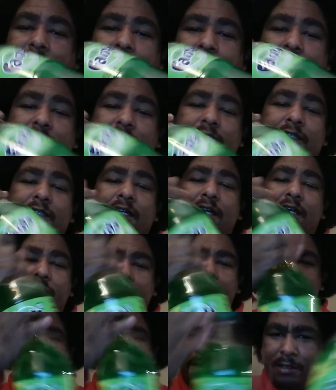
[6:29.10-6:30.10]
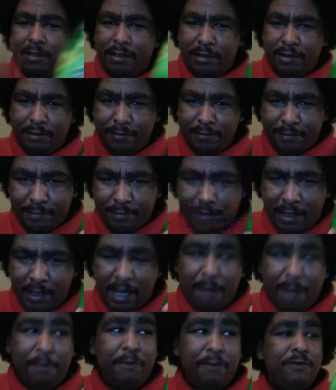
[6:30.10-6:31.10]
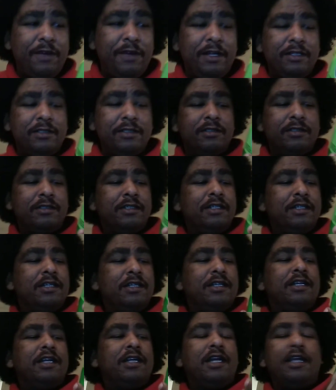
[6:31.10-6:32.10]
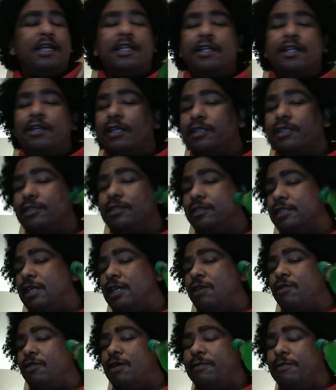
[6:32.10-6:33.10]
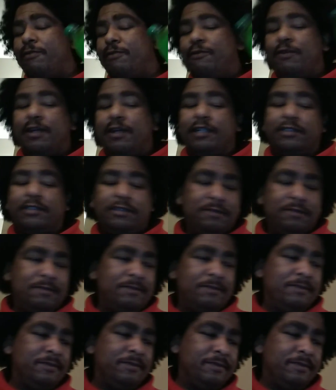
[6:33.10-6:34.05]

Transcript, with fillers: I thought they have the uh, Apple Fanta, and then you got the Sour Apple Fanta.